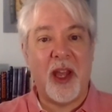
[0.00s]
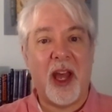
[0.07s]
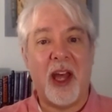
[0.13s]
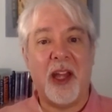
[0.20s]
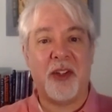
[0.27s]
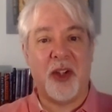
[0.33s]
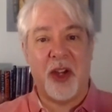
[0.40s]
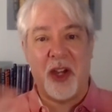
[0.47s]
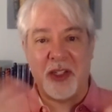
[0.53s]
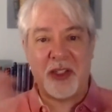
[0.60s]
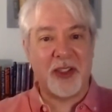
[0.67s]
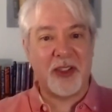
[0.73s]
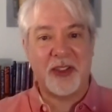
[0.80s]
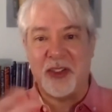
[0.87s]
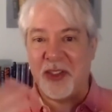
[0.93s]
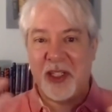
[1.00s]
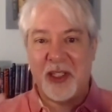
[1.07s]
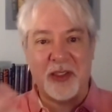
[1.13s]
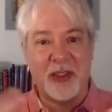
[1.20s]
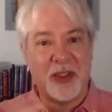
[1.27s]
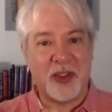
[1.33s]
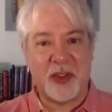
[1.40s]
unconscious
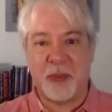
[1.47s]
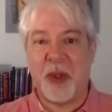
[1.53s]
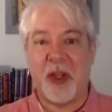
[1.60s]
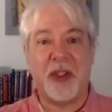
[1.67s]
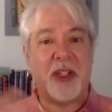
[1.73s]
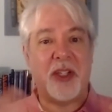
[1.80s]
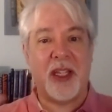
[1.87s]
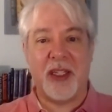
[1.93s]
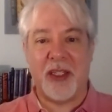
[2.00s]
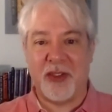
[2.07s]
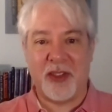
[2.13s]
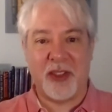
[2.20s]
and just spontaneous